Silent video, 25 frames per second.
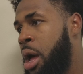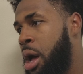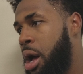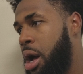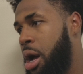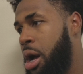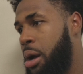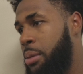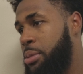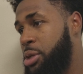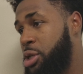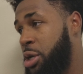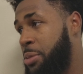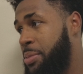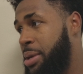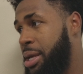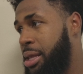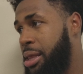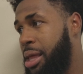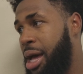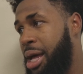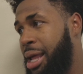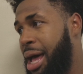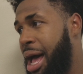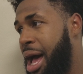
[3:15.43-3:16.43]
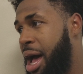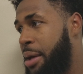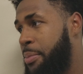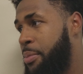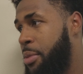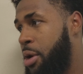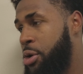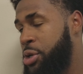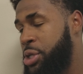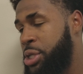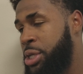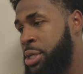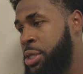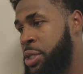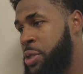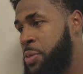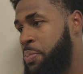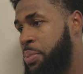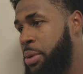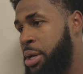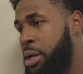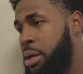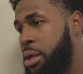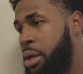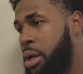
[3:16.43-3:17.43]
Um, there's going to be a lot of high emotions,
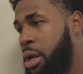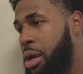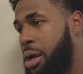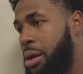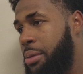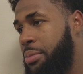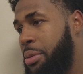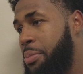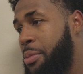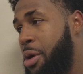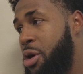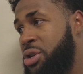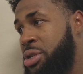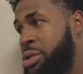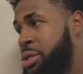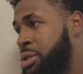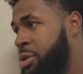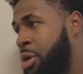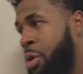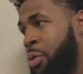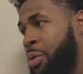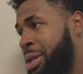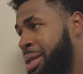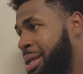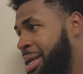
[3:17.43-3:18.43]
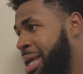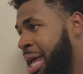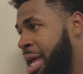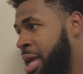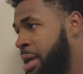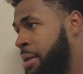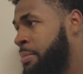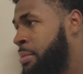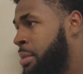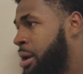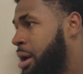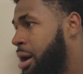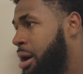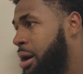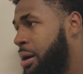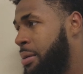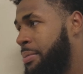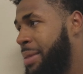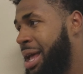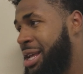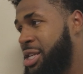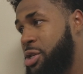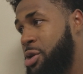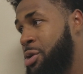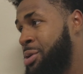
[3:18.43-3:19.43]
but um, emotions don't win the game.
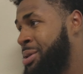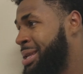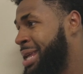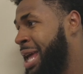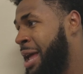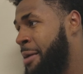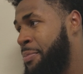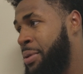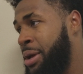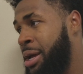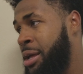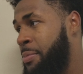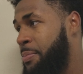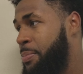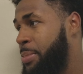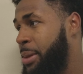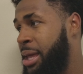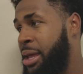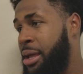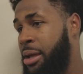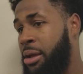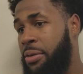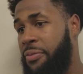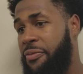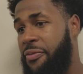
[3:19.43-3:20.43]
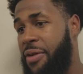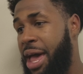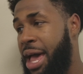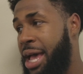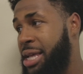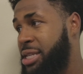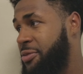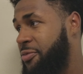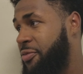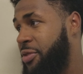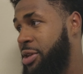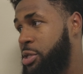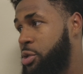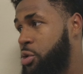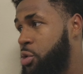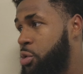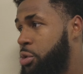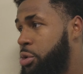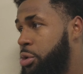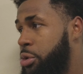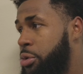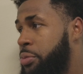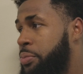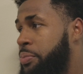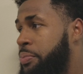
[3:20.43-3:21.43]
Um, executing the game plan and playing fast and physical
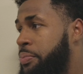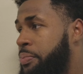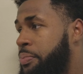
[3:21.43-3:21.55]
do.